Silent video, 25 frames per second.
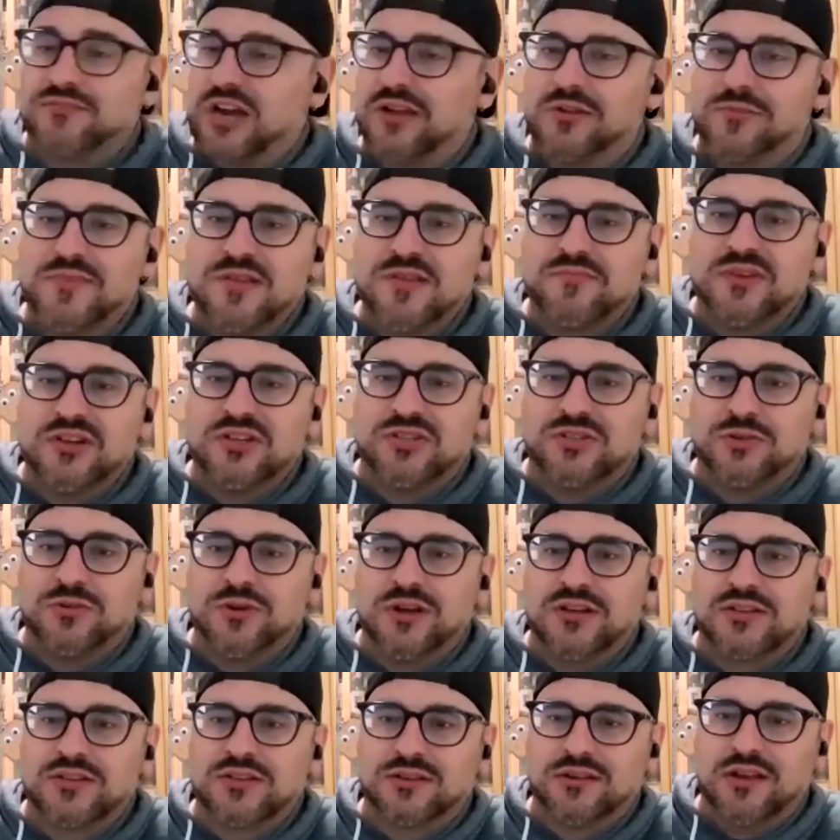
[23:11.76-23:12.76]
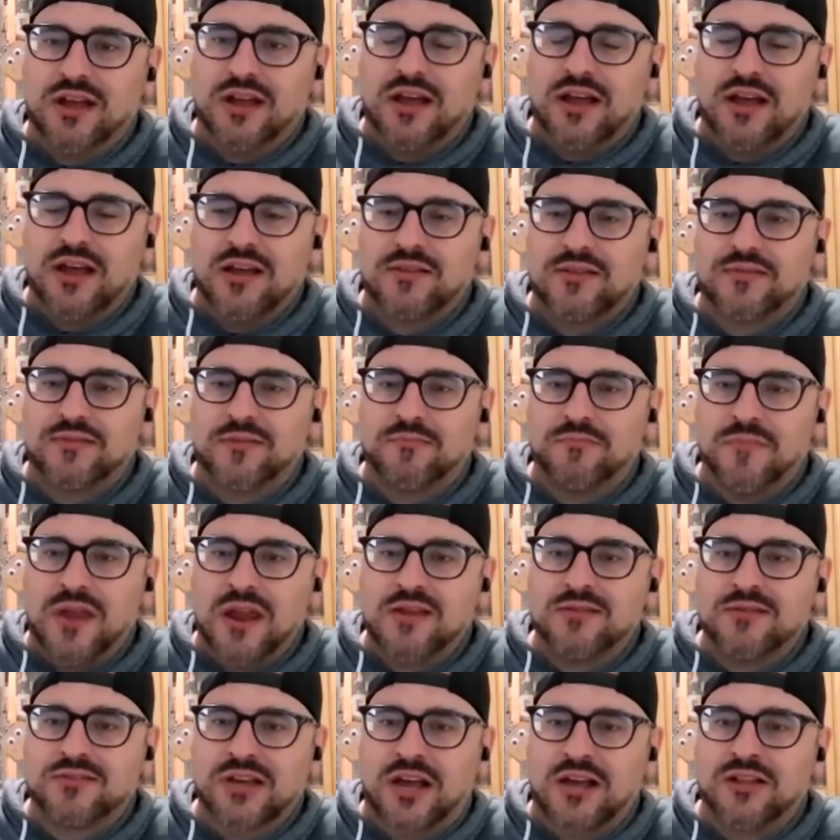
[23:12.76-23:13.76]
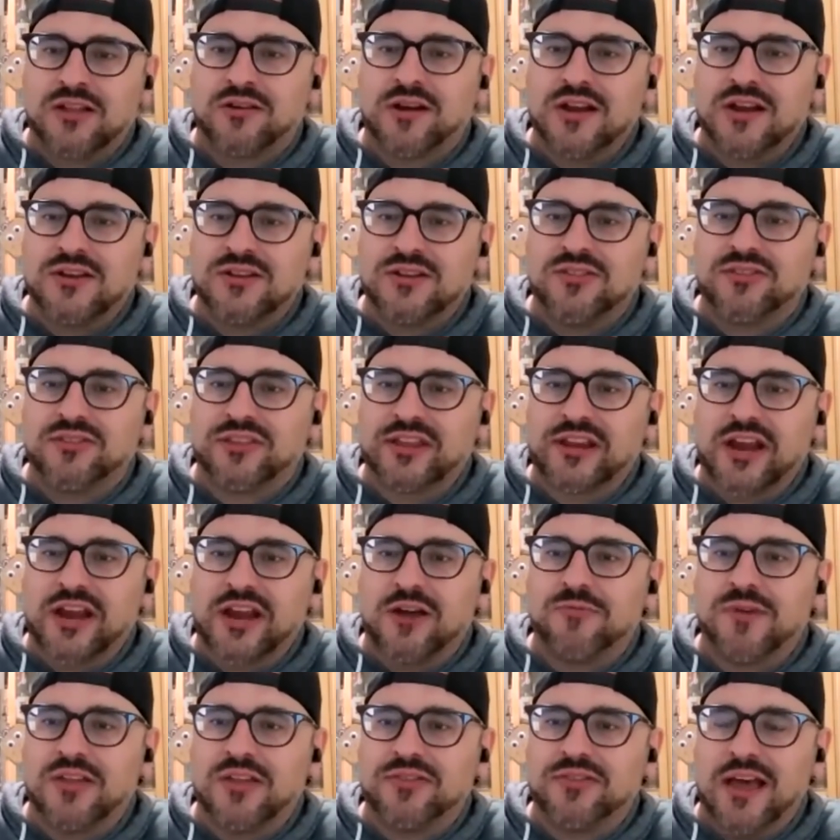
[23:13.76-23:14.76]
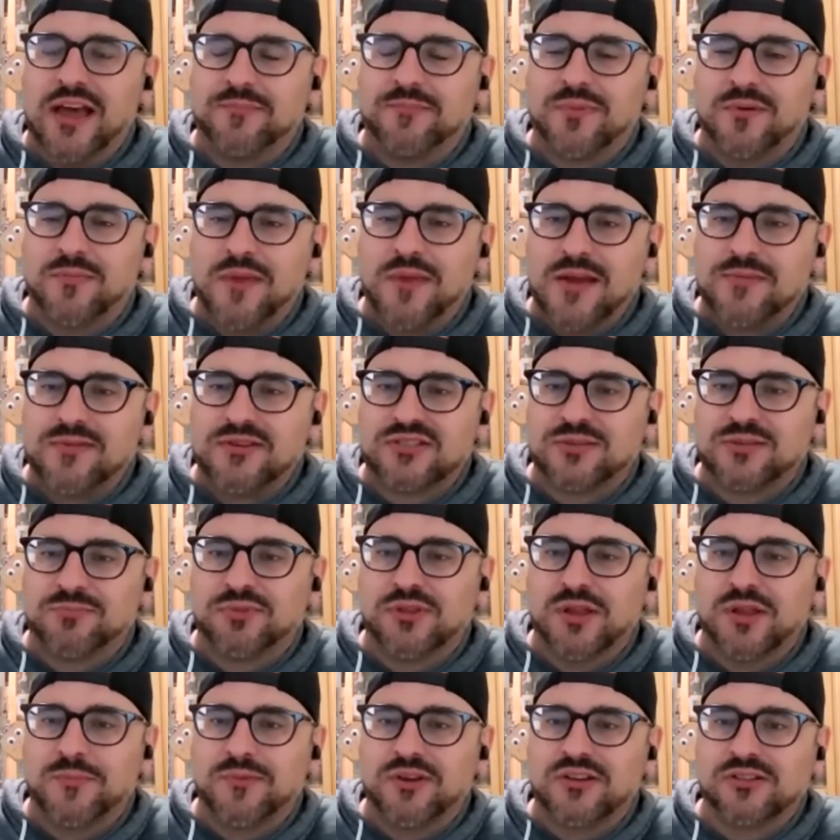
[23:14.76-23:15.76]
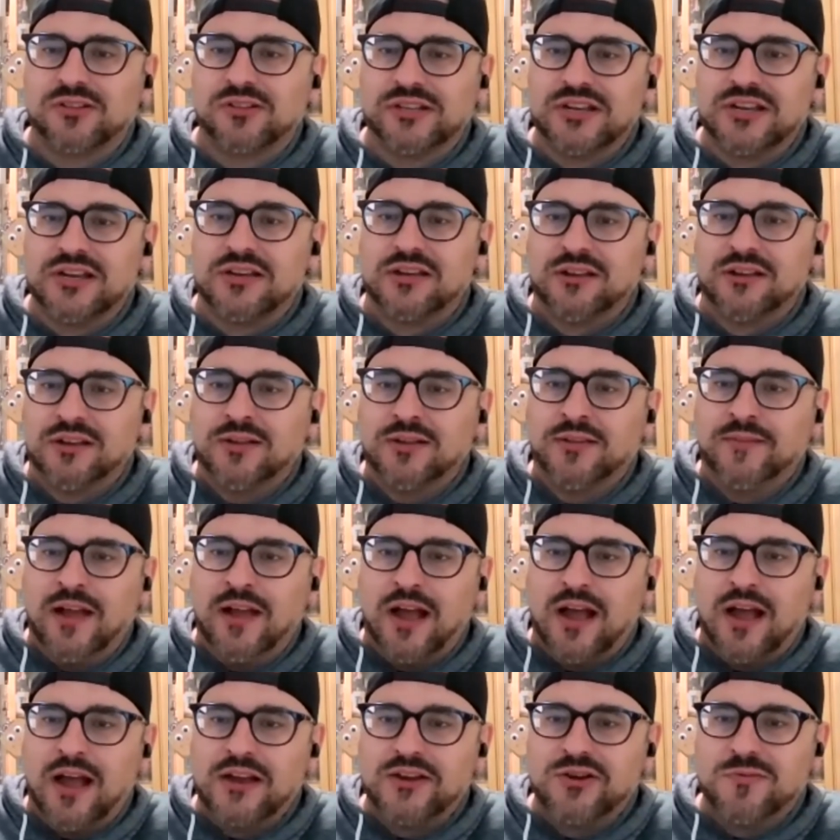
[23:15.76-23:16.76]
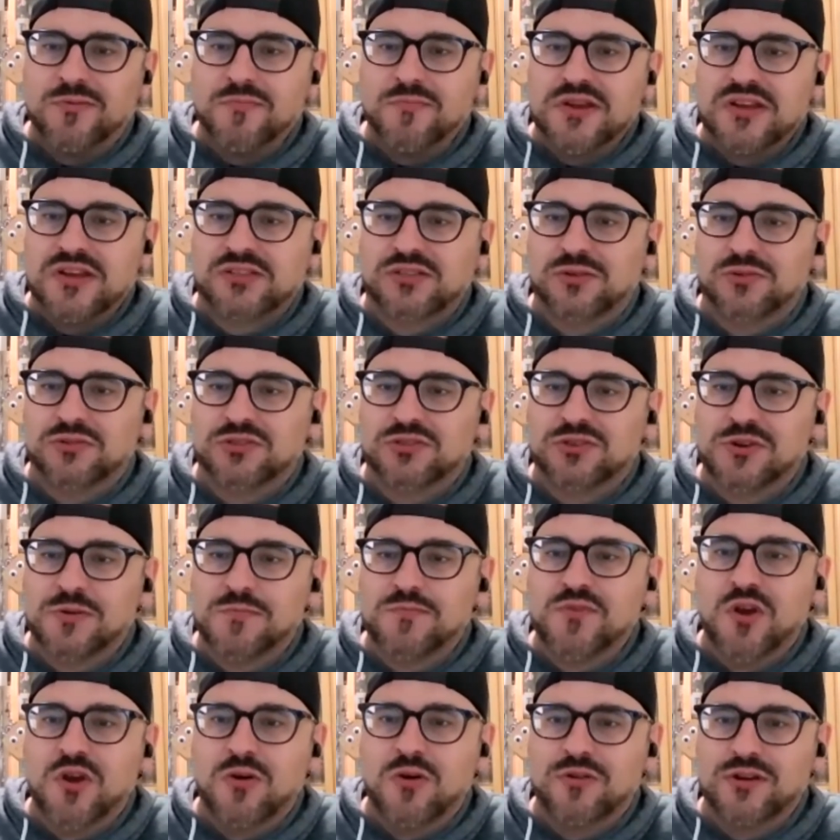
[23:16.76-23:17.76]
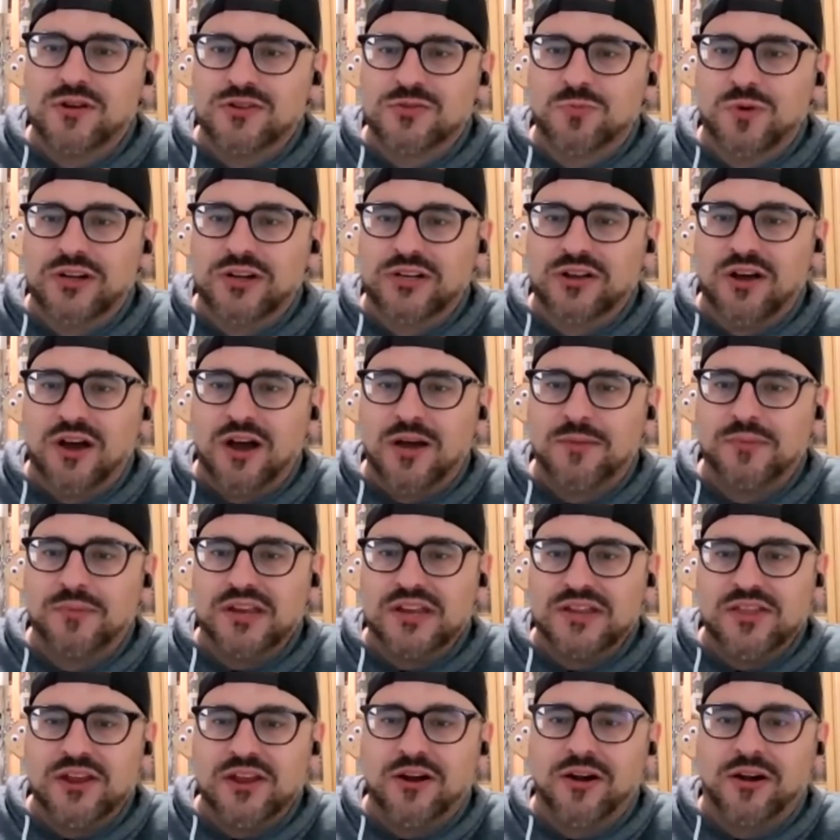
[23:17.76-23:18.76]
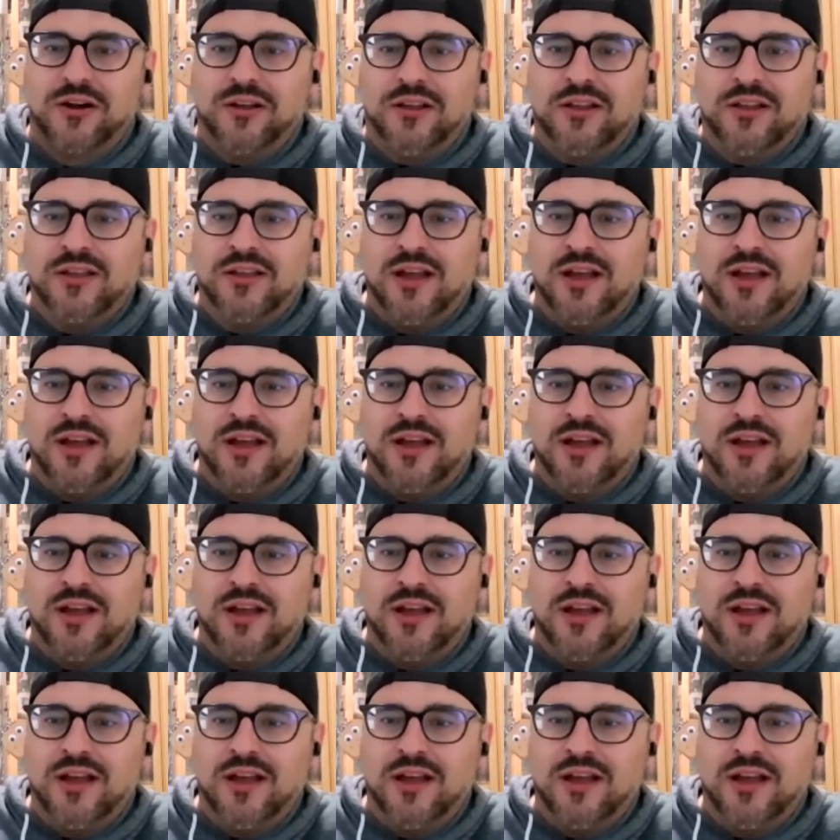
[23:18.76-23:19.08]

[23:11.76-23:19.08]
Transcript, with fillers: Tyler beat me to it. Uh, may, Tyler, I didn't think I read that, but maybe subliminally, uh, your miso soup note is what got me there.